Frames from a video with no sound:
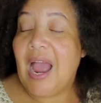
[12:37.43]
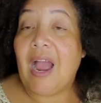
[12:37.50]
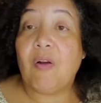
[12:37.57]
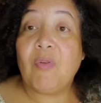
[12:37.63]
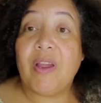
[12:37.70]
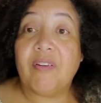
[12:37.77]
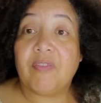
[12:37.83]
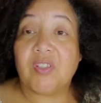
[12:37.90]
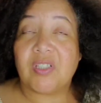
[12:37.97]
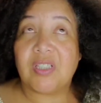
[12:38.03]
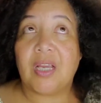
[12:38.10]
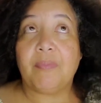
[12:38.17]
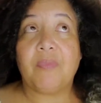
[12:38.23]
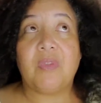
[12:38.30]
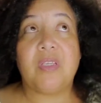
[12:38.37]
However,
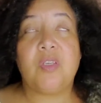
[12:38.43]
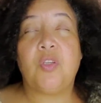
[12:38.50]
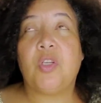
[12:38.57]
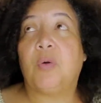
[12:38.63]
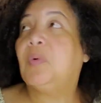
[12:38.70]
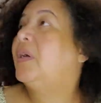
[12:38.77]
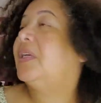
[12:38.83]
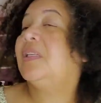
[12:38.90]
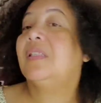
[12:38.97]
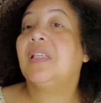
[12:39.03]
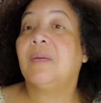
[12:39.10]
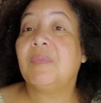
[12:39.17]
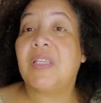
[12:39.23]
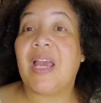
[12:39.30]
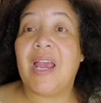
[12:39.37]
some, you know what,
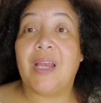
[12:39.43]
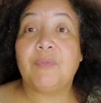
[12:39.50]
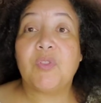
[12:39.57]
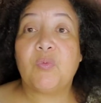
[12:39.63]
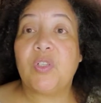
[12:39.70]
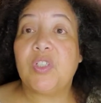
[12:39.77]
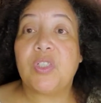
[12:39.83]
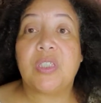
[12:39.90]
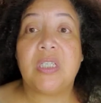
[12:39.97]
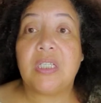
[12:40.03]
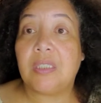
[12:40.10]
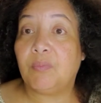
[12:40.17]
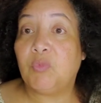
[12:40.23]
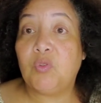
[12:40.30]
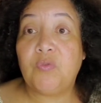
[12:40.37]
sometimes we just
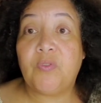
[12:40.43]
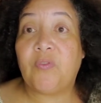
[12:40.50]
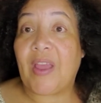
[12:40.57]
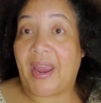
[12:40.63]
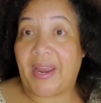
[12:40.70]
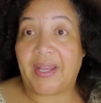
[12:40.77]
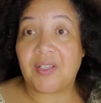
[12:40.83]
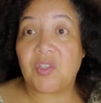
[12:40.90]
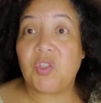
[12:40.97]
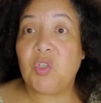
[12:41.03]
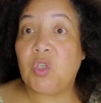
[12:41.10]
need to move fast.